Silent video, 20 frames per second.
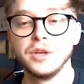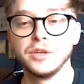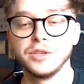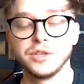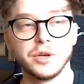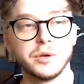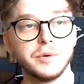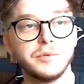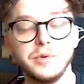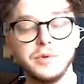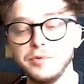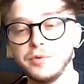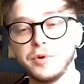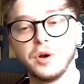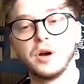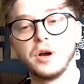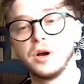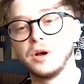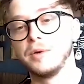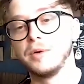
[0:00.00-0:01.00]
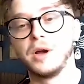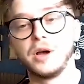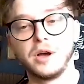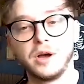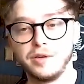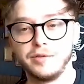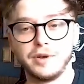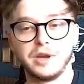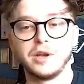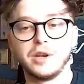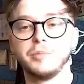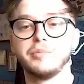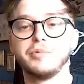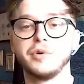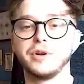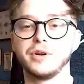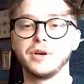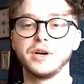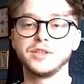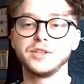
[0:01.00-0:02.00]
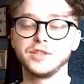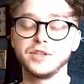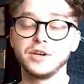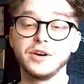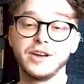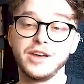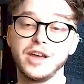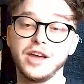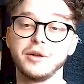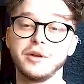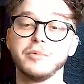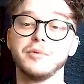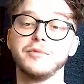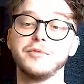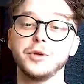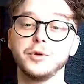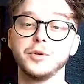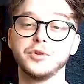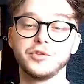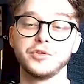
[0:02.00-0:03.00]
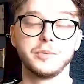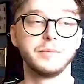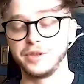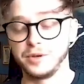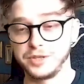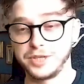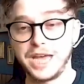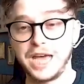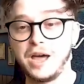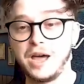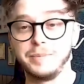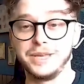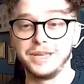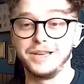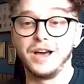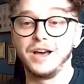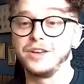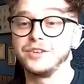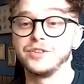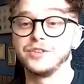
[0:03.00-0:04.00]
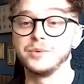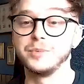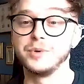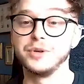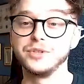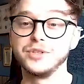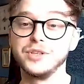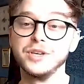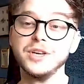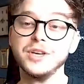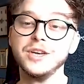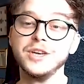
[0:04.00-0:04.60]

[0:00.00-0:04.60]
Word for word: So if you've got a, high value product, start getting reviews from those happy customers.